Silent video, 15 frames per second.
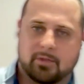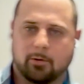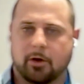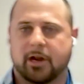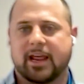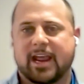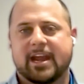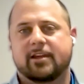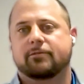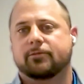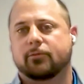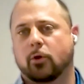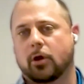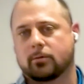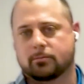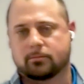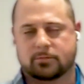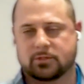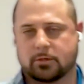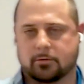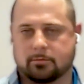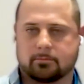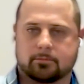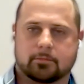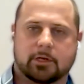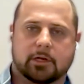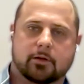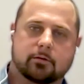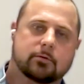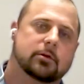they were at 84. So
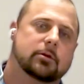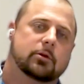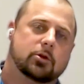like